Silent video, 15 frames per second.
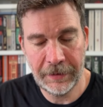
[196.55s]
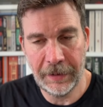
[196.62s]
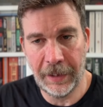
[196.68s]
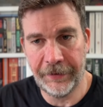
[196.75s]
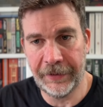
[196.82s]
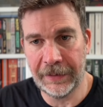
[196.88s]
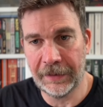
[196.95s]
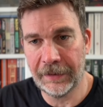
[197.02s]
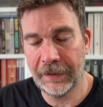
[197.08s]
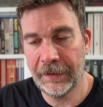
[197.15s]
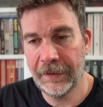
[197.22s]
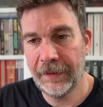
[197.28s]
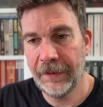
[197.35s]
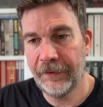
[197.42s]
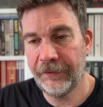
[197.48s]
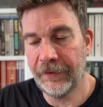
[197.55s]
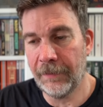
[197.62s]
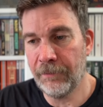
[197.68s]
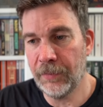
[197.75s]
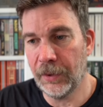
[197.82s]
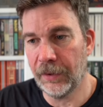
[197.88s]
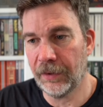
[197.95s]
I think
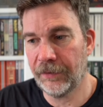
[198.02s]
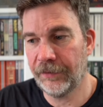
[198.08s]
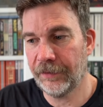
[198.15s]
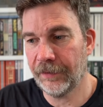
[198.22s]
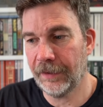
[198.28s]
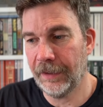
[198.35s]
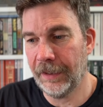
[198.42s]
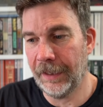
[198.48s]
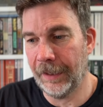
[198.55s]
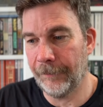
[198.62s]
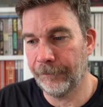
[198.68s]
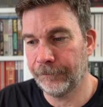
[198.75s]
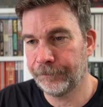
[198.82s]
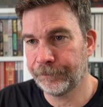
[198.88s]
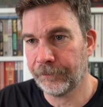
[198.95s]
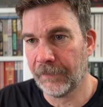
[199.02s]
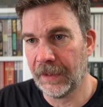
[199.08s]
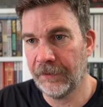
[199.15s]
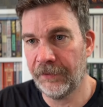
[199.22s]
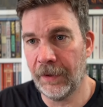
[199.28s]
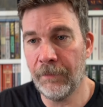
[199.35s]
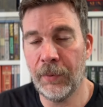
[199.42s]
some books
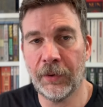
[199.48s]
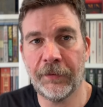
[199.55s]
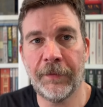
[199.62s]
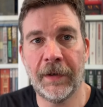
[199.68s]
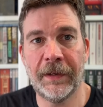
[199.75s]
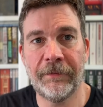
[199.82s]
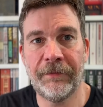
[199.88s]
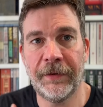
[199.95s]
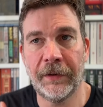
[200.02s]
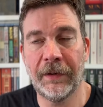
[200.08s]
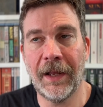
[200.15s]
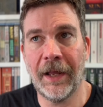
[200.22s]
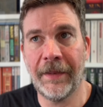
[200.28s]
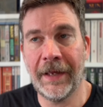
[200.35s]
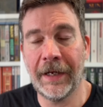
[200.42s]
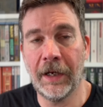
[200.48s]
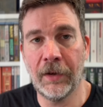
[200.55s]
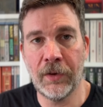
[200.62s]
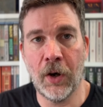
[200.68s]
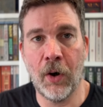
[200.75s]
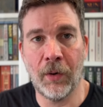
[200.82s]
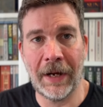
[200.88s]
feel like they are
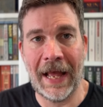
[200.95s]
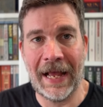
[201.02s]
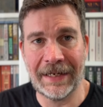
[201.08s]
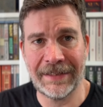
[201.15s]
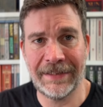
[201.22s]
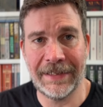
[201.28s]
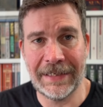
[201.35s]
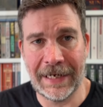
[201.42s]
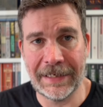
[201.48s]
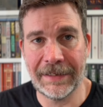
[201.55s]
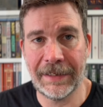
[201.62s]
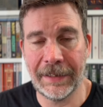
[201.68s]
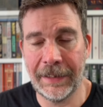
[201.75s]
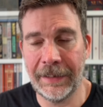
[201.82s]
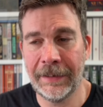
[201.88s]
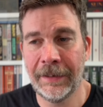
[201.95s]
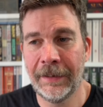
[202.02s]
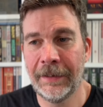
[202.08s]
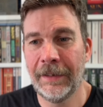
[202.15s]
long accidentally.